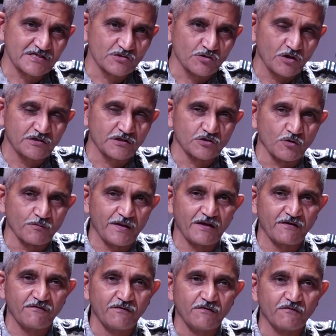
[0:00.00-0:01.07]
as it is not the
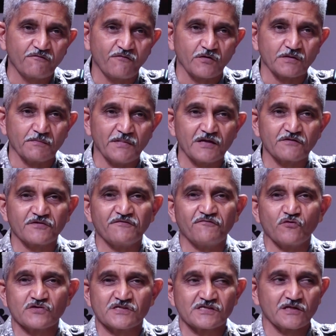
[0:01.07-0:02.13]
domain for the
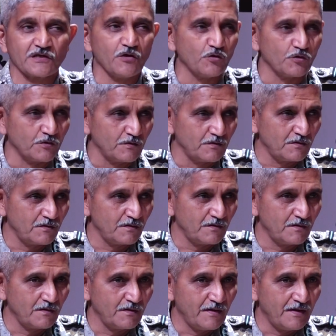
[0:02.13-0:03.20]
military forces alone.
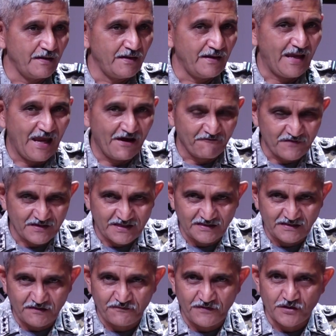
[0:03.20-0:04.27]

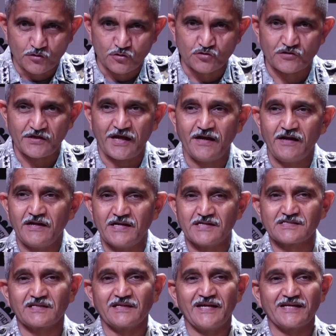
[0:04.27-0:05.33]
Everything that we do
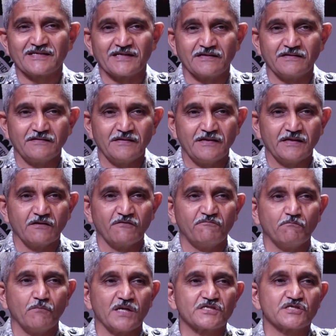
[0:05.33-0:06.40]
today is connected
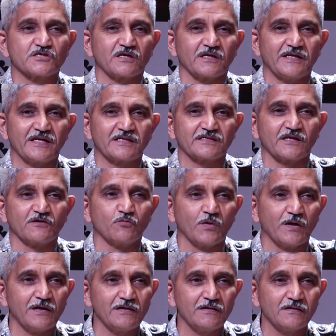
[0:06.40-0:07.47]
in a much
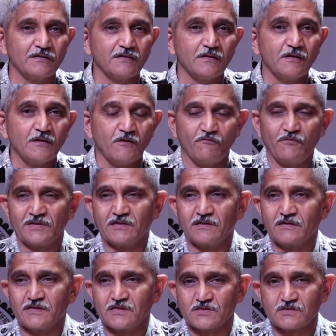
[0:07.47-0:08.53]
connected world,
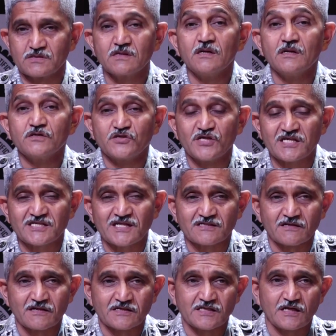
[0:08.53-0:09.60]
whether it is
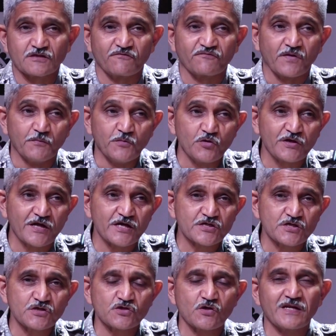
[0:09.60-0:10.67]
just as a result of
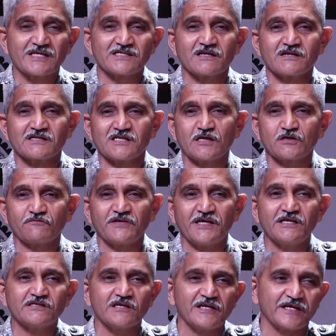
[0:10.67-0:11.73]
communications or as a
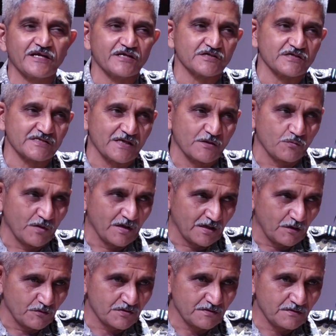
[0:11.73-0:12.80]
result of the interlinkages
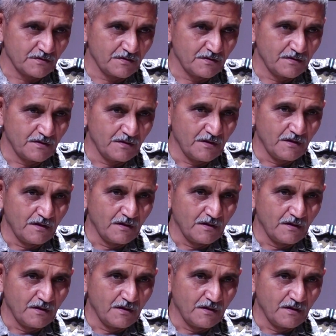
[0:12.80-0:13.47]
that work out.